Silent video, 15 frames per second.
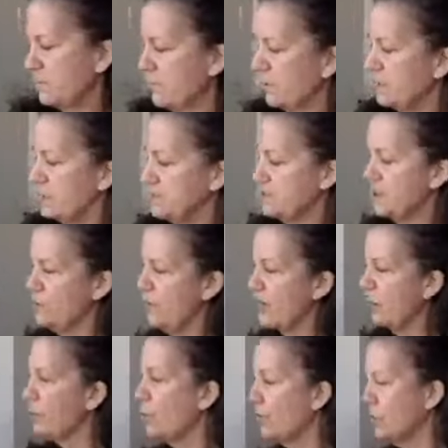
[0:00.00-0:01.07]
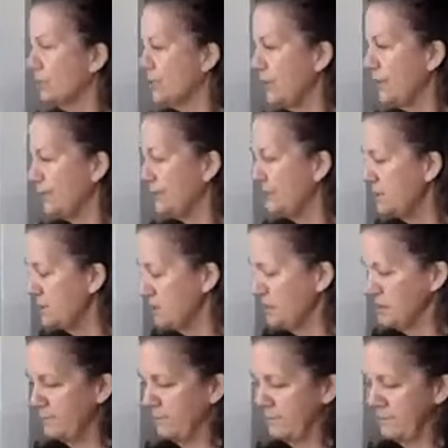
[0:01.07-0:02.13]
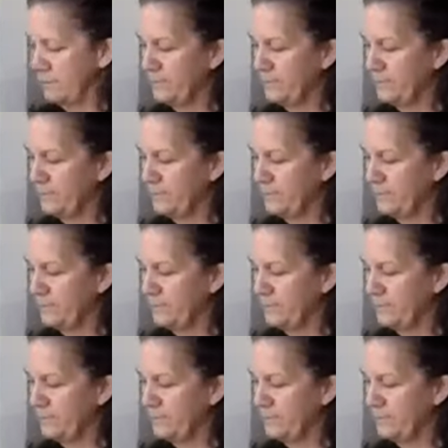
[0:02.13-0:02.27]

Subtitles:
And we're going to sew a 1/4 inch